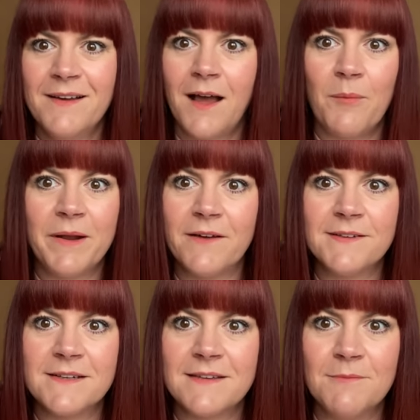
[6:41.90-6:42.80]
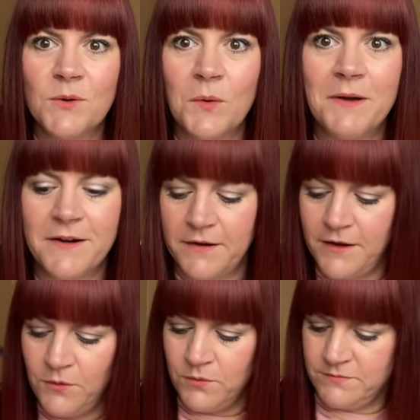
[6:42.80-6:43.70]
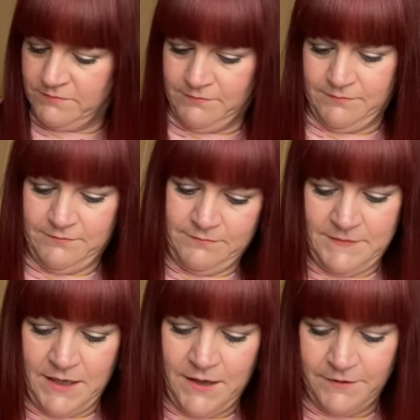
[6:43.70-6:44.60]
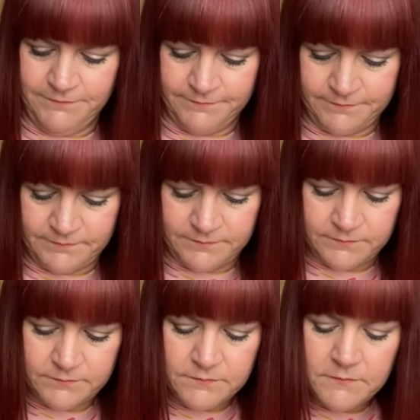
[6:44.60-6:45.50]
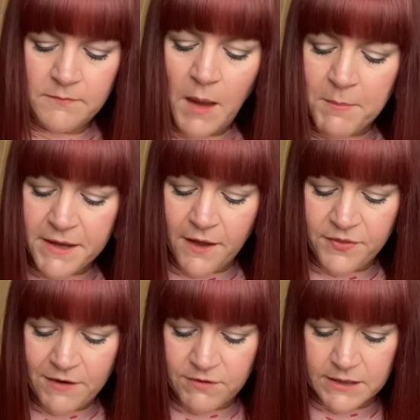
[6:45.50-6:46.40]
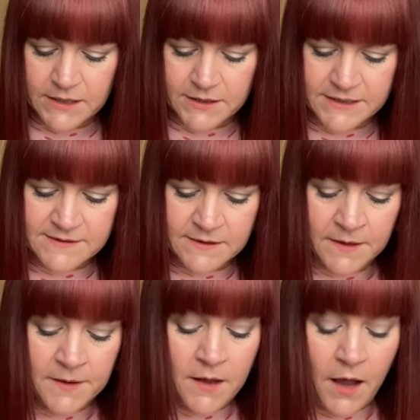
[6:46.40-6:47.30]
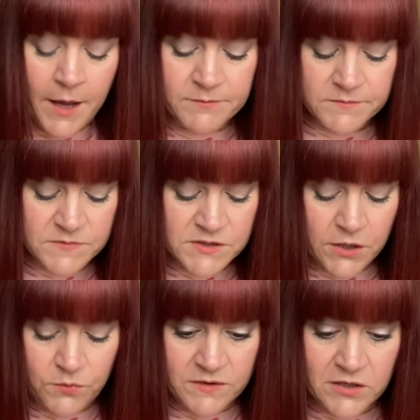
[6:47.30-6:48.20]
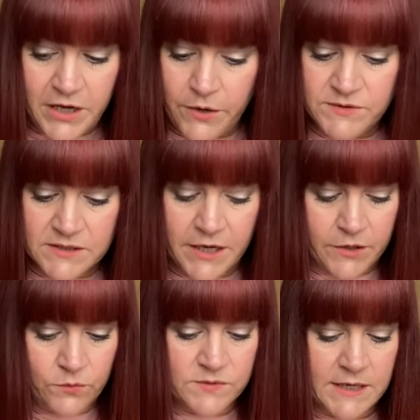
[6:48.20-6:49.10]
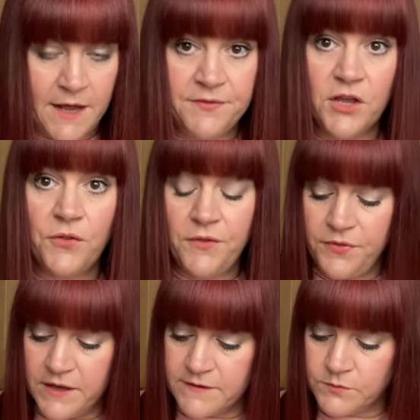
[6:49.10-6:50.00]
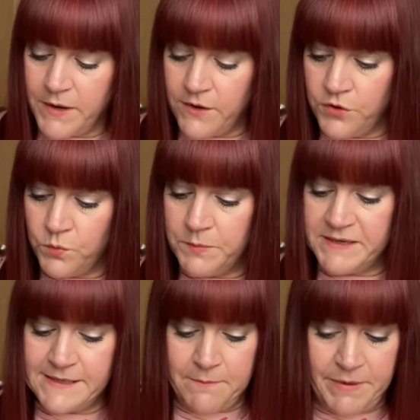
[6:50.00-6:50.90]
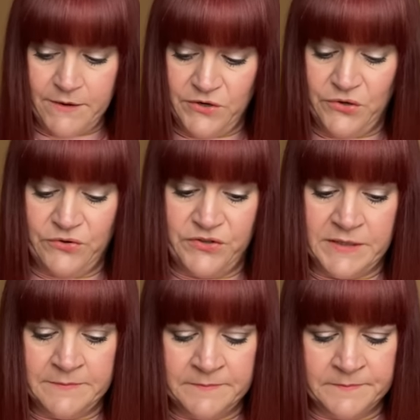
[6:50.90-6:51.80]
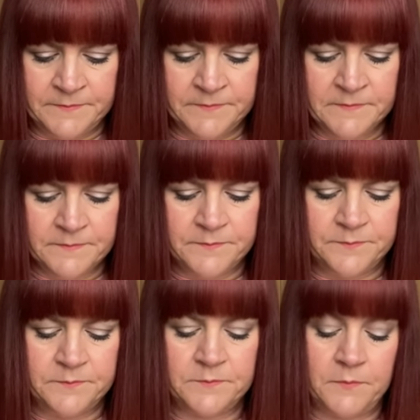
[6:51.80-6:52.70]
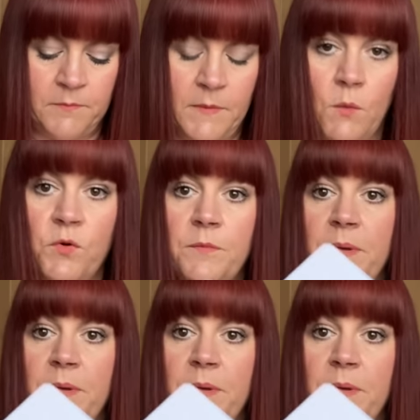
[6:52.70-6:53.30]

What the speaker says: I mean, after December, what am I going to do? You know? But yeah, they're really nice. So there's loads of those. And the other thing as well that would be £10 and under would